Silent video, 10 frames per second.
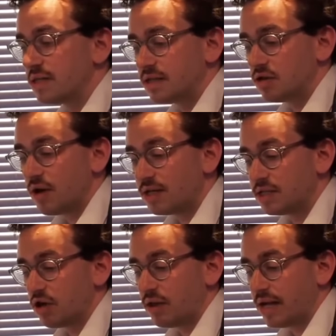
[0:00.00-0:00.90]
that's not
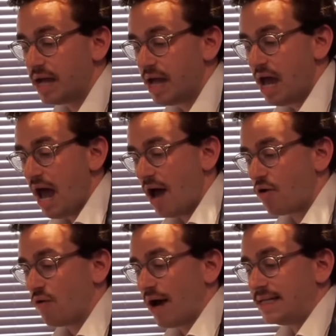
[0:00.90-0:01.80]
necessarily a
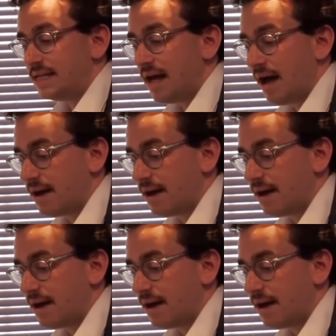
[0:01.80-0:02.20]
good idea.